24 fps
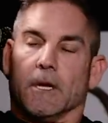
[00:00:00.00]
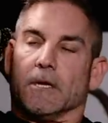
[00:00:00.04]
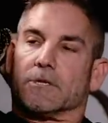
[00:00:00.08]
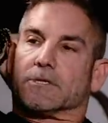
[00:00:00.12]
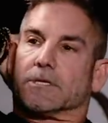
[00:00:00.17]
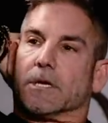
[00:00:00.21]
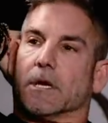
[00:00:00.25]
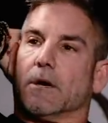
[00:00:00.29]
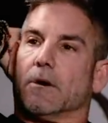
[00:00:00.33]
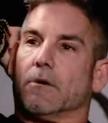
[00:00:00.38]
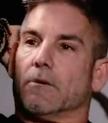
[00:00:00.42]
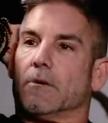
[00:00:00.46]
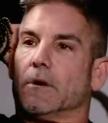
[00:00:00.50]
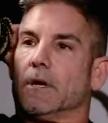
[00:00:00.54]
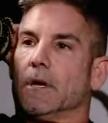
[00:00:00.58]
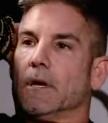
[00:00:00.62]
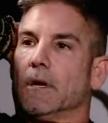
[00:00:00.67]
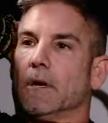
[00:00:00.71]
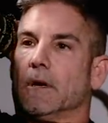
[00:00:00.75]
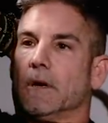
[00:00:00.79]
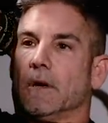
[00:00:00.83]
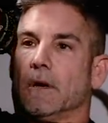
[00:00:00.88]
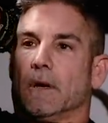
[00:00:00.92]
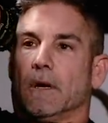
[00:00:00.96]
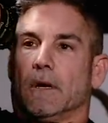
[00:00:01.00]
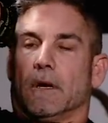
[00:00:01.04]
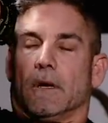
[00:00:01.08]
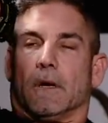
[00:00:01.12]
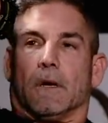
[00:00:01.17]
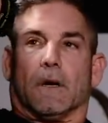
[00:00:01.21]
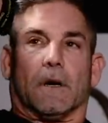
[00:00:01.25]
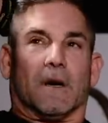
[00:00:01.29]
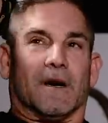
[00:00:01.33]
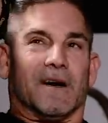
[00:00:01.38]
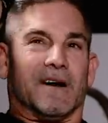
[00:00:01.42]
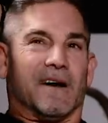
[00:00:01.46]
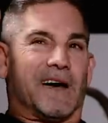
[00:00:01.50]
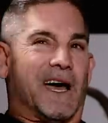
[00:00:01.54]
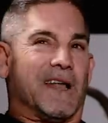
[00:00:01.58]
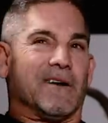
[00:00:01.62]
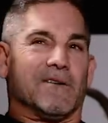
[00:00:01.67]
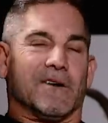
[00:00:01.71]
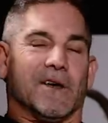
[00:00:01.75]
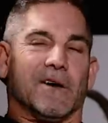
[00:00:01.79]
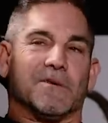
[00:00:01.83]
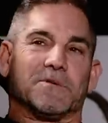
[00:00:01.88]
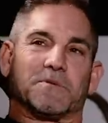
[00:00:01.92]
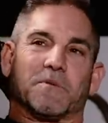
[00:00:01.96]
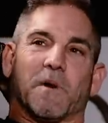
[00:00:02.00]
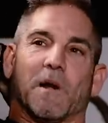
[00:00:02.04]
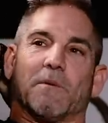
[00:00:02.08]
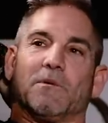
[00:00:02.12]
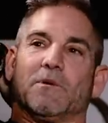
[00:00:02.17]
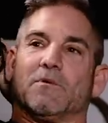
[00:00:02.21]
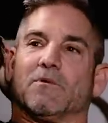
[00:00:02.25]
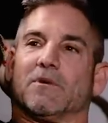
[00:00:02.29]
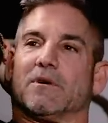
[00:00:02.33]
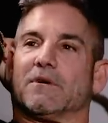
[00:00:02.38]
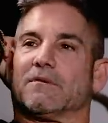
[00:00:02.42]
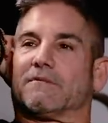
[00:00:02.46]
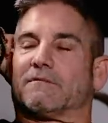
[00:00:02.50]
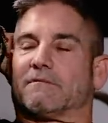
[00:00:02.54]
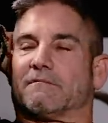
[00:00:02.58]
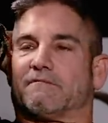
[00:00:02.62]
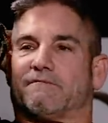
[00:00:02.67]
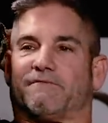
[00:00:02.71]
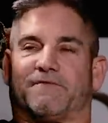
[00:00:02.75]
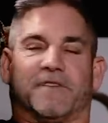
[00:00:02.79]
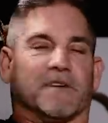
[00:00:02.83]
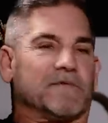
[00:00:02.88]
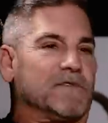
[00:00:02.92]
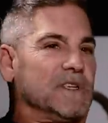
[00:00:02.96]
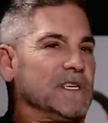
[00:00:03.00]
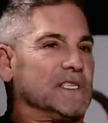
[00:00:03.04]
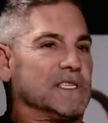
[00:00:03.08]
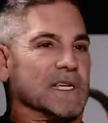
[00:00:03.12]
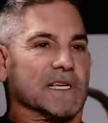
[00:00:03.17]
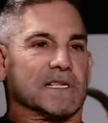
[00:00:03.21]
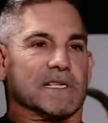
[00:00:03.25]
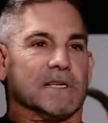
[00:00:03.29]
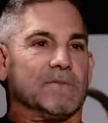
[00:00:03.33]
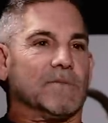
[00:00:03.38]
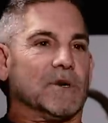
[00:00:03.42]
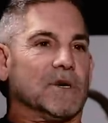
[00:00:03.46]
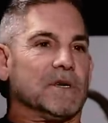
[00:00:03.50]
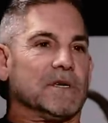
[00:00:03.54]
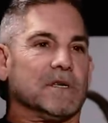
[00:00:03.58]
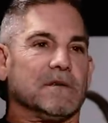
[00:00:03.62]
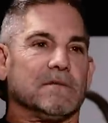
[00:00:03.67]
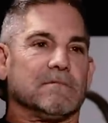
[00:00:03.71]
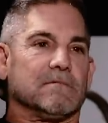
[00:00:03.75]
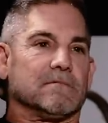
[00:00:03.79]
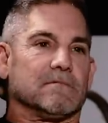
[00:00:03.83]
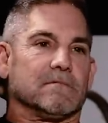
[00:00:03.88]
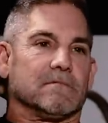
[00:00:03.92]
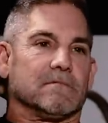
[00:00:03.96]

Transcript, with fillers: So uh, I don't know. It's probably worth 50, 60 million.